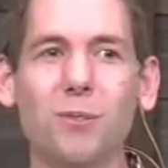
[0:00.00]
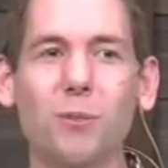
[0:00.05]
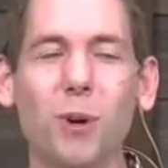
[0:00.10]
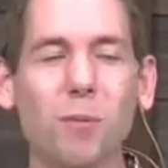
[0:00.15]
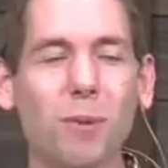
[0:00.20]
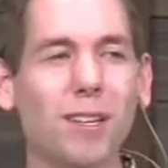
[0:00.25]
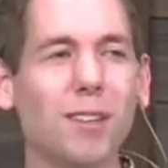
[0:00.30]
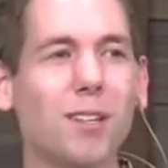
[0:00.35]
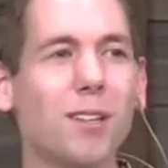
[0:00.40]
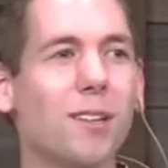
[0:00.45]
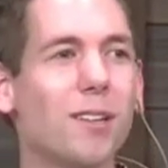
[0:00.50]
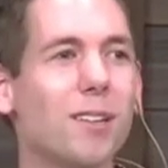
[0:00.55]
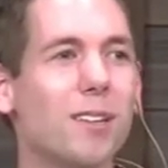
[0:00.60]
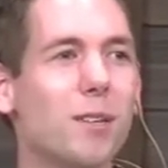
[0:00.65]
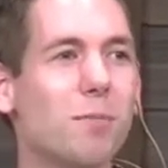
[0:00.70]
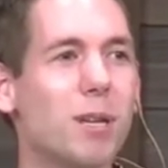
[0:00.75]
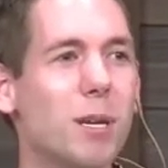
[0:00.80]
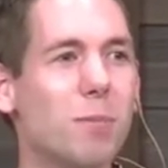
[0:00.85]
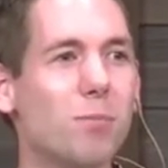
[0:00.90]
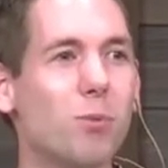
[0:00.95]
what about
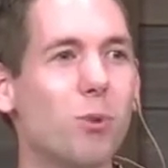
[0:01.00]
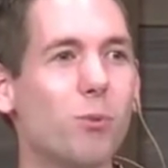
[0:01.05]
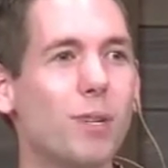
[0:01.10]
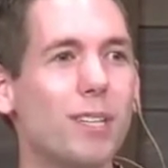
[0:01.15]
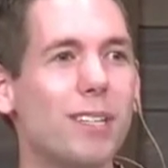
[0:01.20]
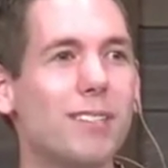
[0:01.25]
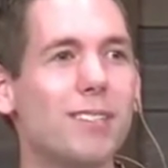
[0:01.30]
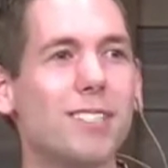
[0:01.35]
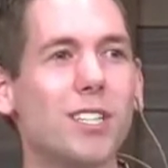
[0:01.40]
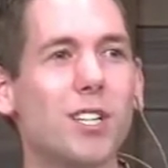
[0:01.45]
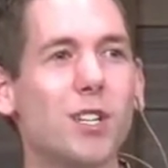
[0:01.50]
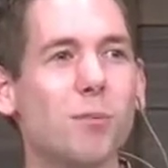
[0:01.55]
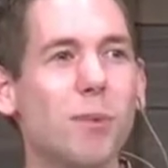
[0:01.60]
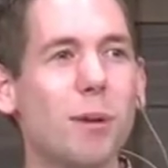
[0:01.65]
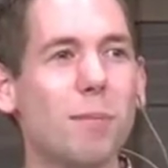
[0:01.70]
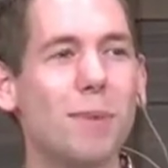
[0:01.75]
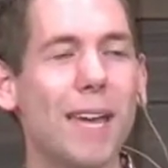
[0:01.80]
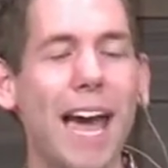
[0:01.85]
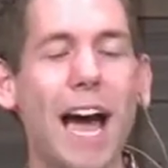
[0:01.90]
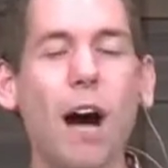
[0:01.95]
the people we consider
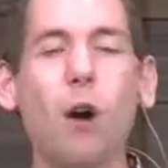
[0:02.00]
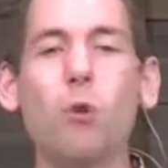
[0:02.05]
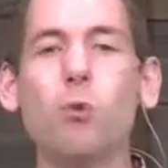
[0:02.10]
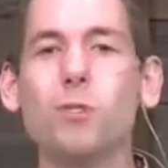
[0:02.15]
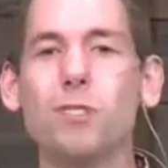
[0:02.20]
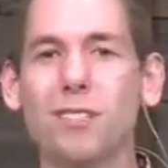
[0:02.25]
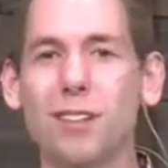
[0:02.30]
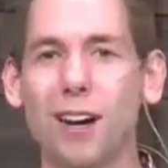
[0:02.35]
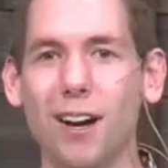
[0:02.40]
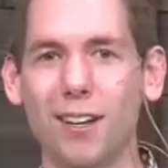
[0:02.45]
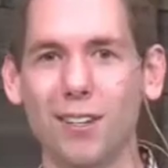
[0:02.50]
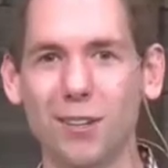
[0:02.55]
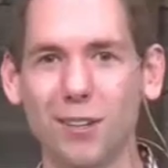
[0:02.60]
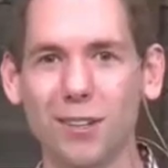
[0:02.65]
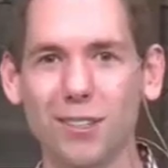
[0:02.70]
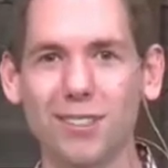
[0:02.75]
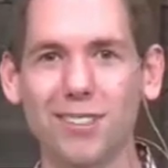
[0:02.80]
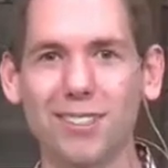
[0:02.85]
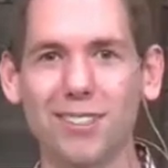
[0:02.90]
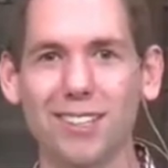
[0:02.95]
maybe
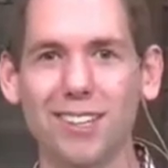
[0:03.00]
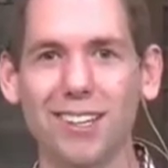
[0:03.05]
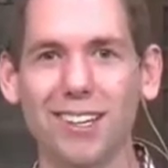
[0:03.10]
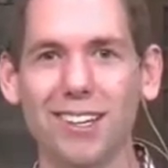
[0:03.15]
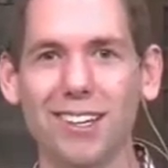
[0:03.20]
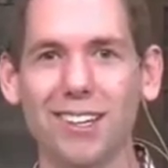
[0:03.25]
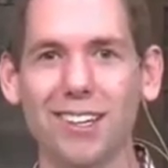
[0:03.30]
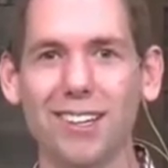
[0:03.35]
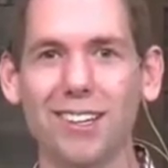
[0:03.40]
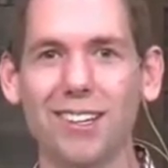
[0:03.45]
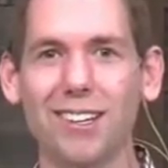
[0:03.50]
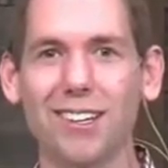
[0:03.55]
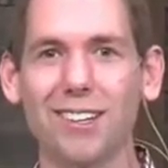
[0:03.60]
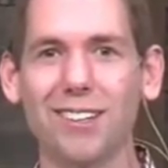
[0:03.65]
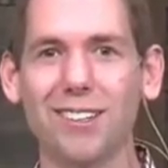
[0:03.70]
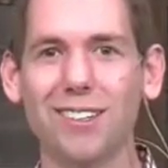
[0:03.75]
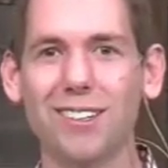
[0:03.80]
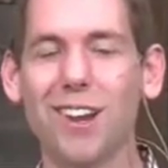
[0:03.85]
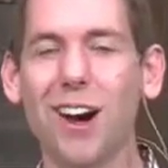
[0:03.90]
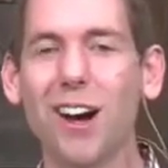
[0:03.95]
outsiders,
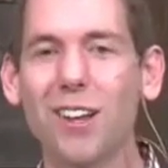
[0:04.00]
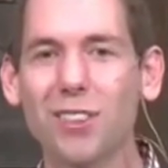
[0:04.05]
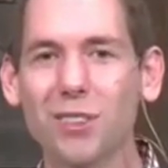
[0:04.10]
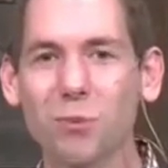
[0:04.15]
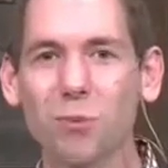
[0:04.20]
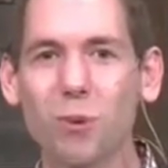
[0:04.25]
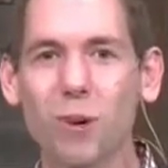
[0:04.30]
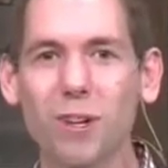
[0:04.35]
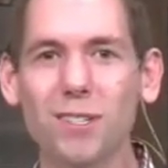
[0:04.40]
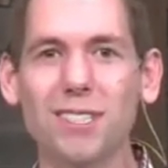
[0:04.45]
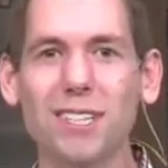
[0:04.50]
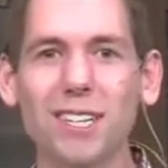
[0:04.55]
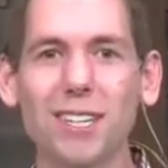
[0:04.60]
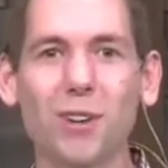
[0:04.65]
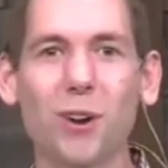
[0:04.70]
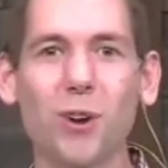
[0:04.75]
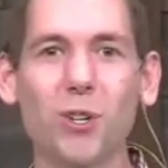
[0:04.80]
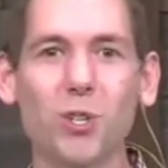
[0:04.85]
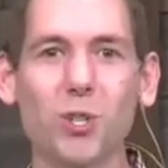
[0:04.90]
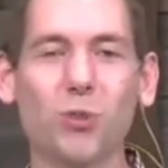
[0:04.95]
not the ones in
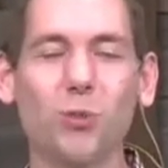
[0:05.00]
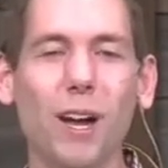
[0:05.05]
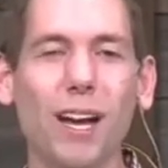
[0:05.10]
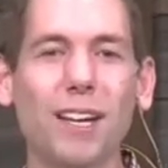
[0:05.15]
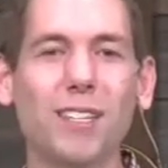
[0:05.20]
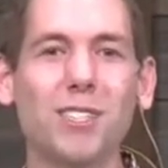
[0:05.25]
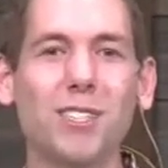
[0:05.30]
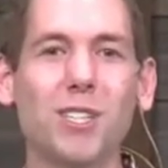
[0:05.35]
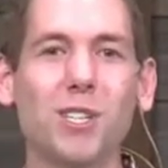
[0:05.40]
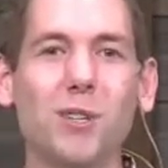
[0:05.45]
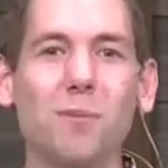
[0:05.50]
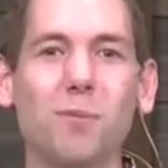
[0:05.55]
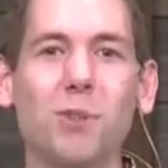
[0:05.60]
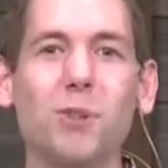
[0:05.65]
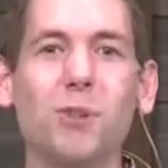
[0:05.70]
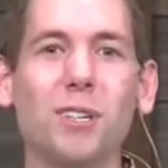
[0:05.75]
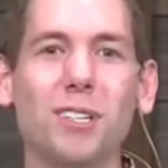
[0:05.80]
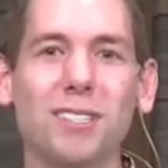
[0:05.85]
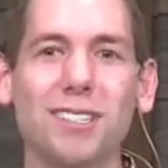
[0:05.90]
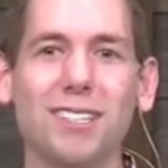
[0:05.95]
our direct
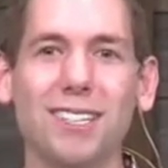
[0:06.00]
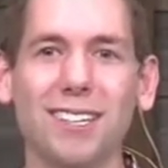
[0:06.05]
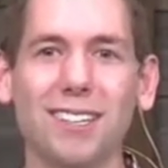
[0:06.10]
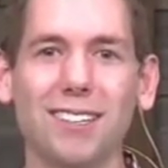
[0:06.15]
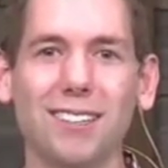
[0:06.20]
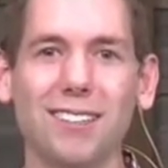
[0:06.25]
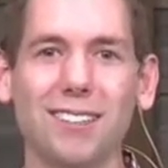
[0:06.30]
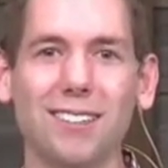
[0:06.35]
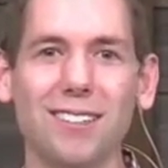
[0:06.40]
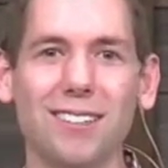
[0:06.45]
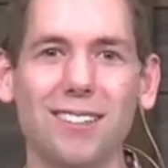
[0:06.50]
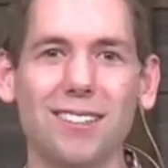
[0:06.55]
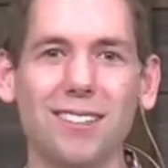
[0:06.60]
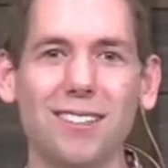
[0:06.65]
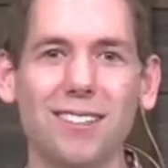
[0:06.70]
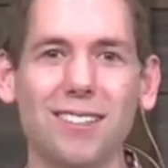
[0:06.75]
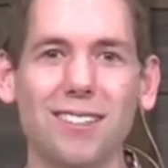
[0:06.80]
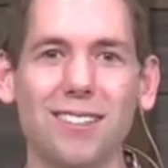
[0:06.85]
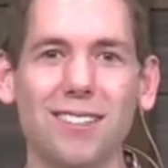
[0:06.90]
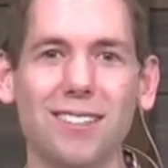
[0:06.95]
community?
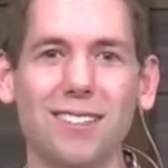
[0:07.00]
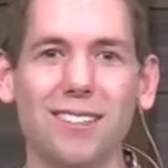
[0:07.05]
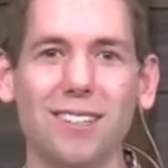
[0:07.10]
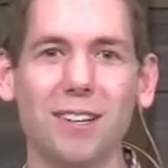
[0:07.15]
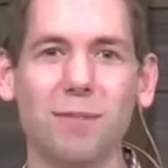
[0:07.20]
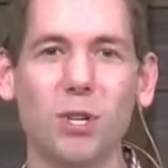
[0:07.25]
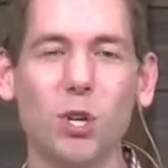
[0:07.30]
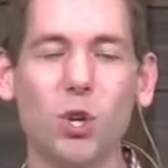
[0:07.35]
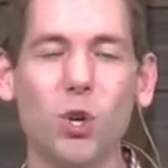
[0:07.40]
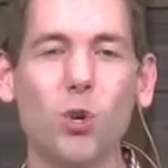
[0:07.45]
I mean,